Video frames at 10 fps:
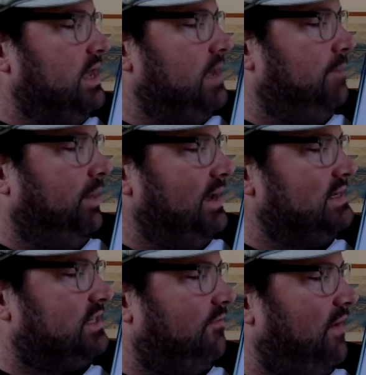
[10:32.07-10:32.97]
It
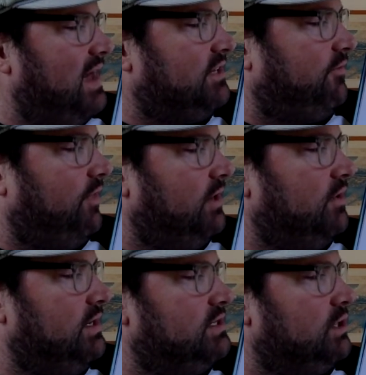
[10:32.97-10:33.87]
plays the fast
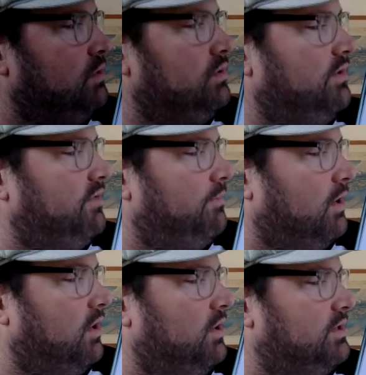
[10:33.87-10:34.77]
fluttering tune of the
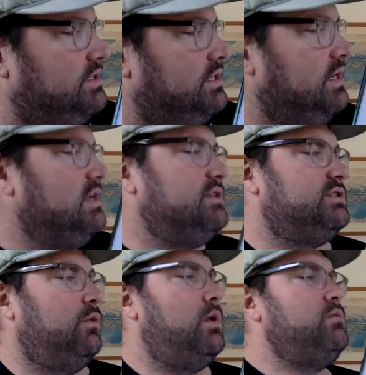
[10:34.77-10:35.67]
birds.
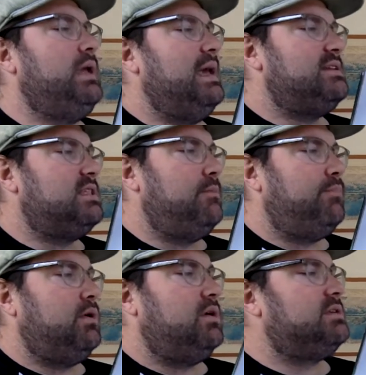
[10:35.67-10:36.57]
So when we get to the
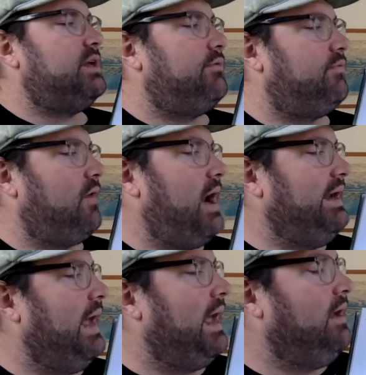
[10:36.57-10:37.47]
birds on
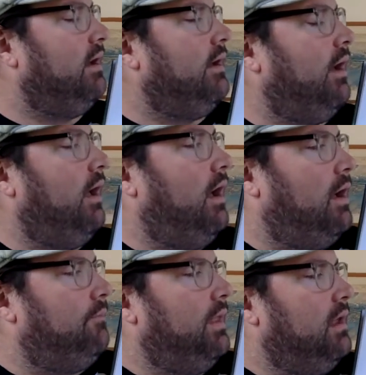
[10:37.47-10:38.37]
Friday,
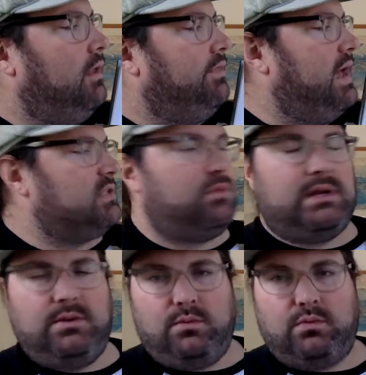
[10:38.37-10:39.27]
that's
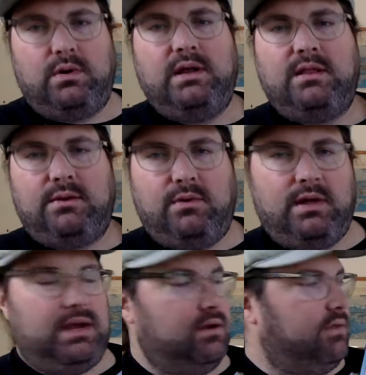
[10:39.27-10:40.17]
when you really will
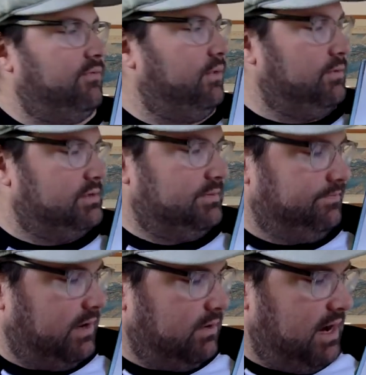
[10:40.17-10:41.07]
hear the flute.
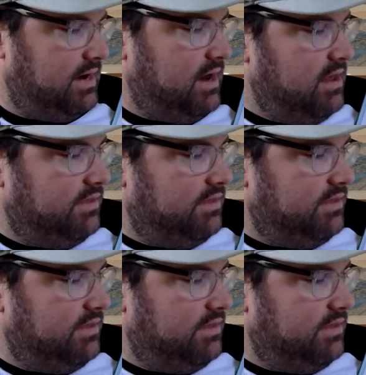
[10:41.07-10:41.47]
All right.